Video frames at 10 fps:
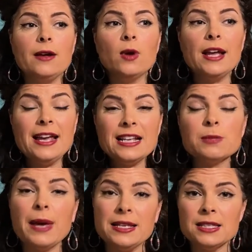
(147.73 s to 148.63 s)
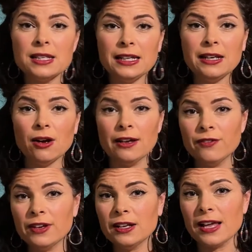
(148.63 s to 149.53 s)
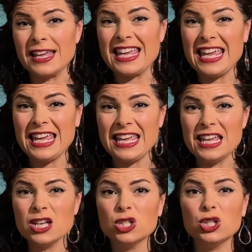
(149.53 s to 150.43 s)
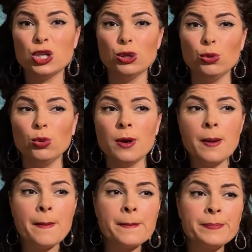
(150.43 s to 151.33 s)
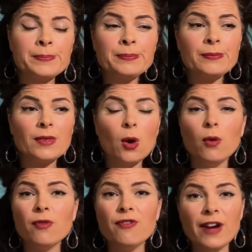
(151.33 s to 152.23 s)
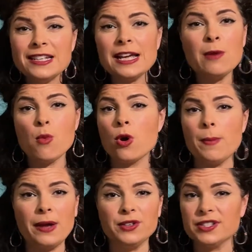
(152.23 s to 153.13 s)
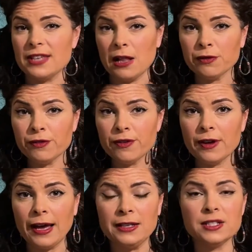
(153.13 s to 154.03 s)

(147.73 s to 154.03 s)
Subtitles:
it is basically, I feel, a key to finding out more about yourself and to